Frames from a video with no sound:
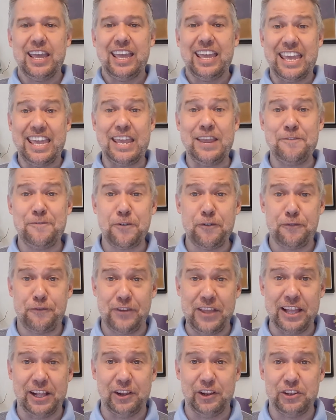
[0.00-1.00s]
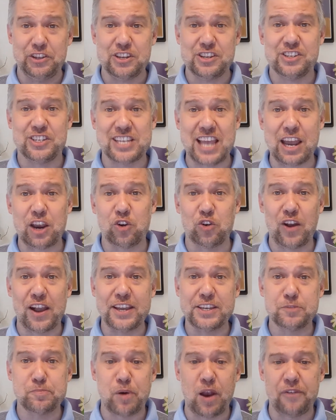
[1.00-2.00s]
he fulfilled
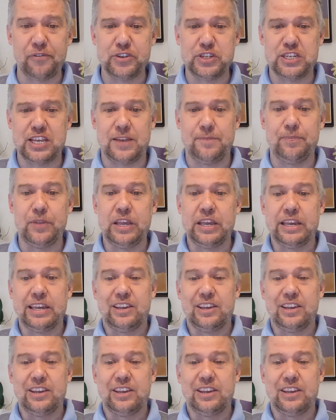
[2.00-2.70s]
Zechariah's prophecy.